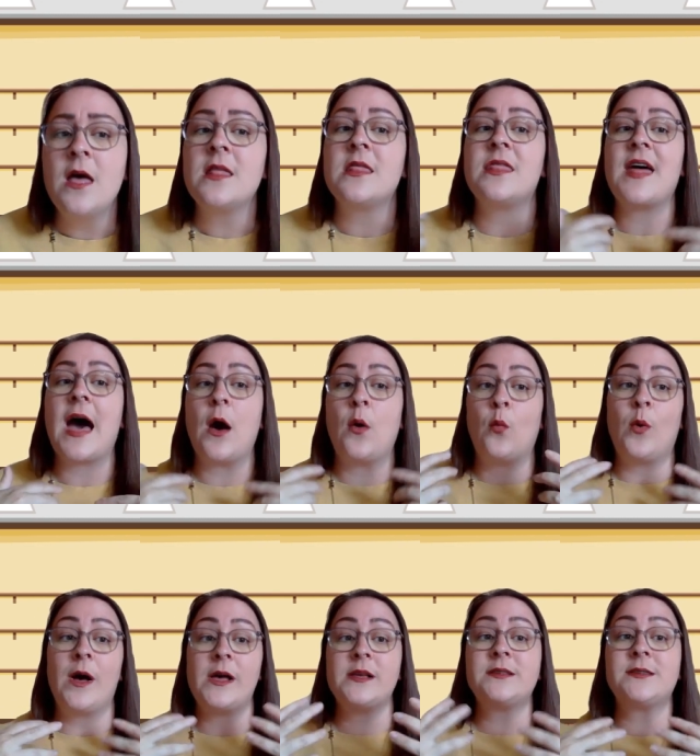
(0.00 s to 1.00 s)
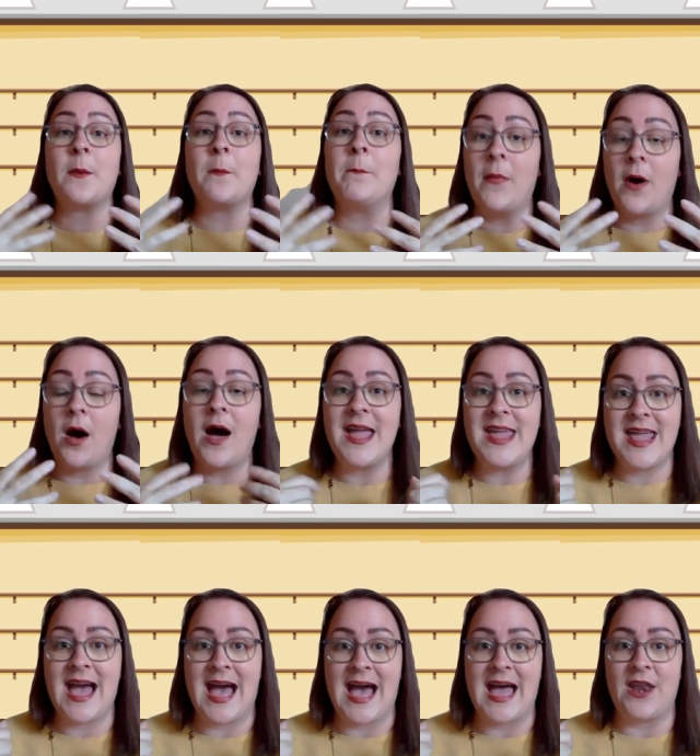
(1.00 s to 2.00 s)
That was my
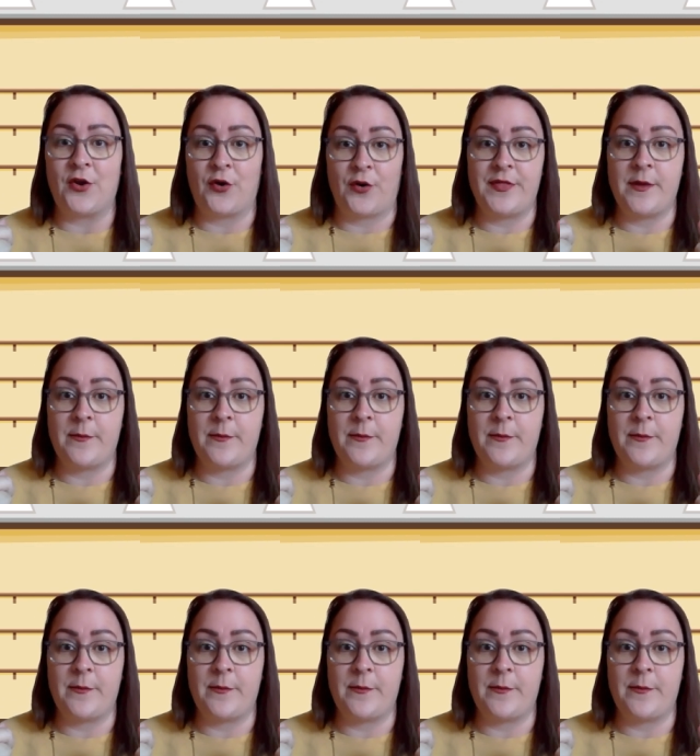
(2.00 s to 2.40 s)
hat on the